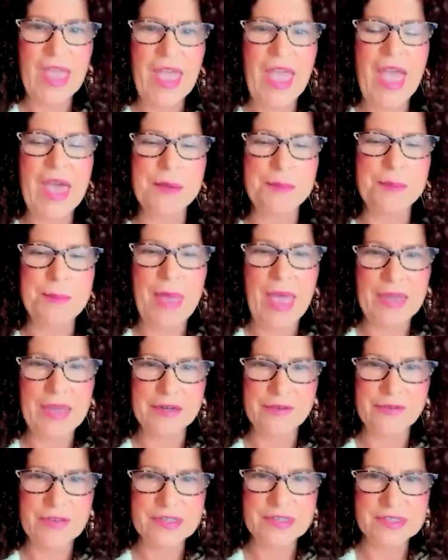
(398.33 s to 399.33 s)
and
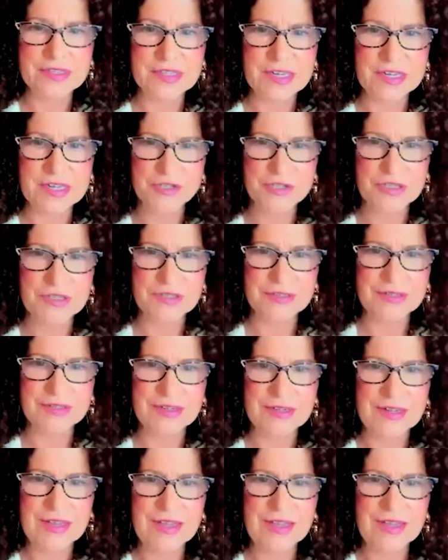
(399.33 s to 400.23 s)
manifestation.